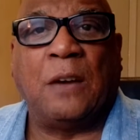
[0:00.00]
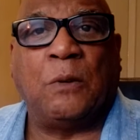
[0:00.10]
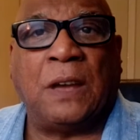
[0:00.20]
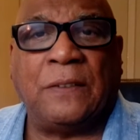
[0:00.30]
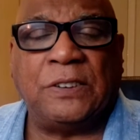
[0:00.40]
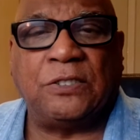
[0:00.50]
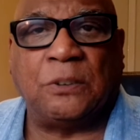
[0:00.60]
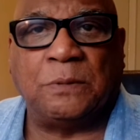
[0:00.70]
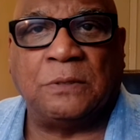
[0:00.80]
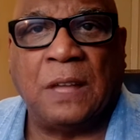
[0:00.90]
were having
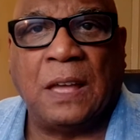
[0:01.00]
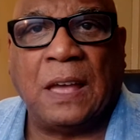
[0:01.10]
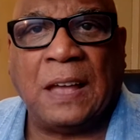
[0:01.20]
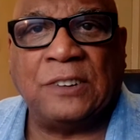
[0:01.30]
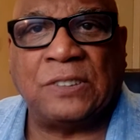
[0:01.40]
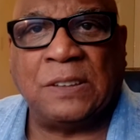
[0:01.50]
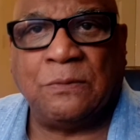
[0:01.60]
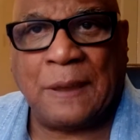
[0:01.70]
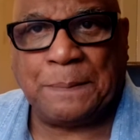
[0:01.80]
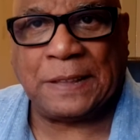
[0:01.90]
trouble actually
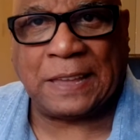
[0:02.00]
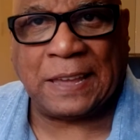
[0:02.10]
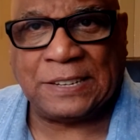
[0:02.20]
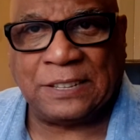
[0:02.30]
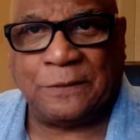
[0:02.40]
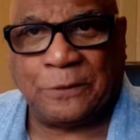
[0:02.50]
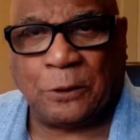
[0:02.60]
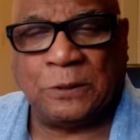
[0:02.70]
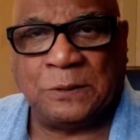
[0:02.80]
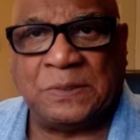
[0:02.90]
replicating the
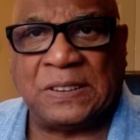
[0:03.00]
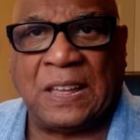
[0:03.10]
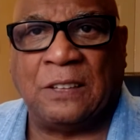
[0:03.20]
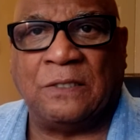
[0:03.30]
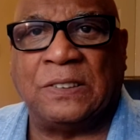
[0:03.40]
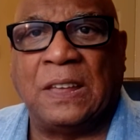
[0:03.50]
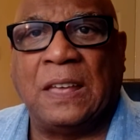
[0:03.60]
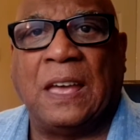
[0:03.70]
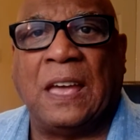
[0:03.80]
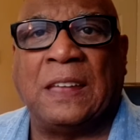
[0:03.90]
fault themselves
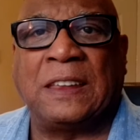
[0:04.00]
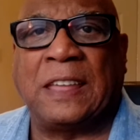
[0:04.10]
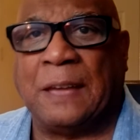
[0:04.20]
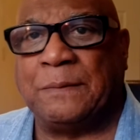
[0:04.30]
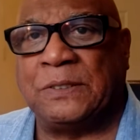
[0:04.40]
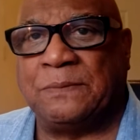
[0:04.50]
and kept